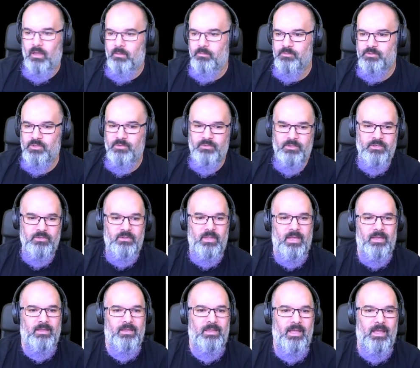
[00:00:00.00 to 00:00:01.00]
So if we do
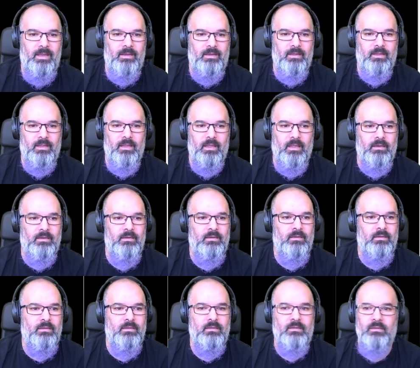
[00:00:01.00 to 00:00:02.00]
that get again,
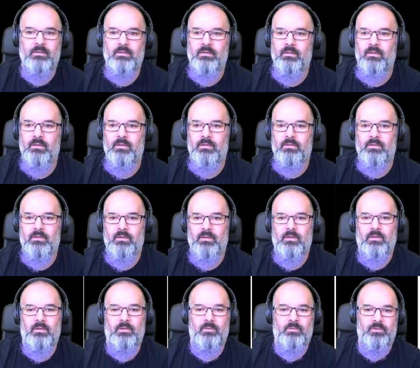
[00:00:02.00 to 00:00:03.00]

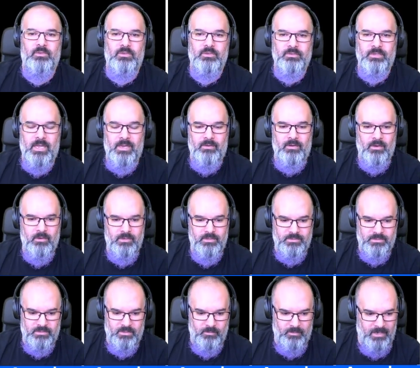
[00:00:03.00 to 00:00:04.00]
you'll now notice
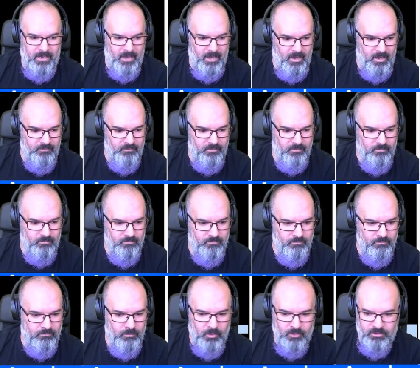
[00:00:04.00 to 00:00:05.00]
that we have
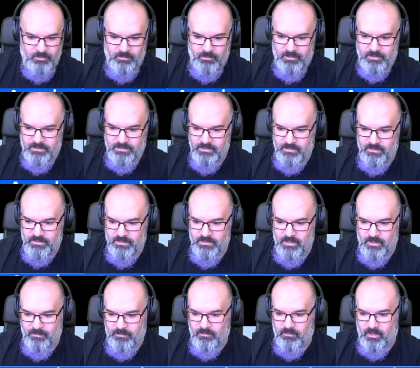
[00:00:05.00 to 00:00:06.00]
multiple instances
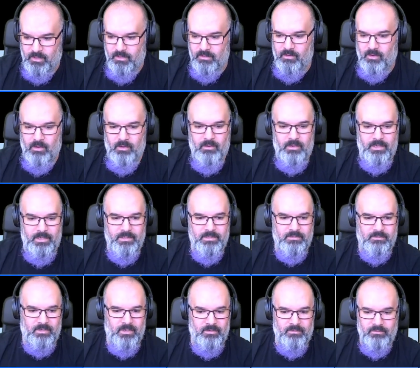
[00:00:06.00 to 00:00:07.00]
up and running, all aged
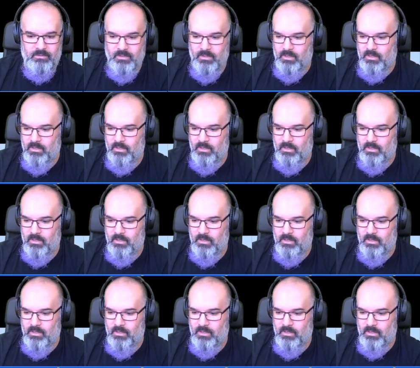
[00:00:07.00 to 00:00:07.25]
around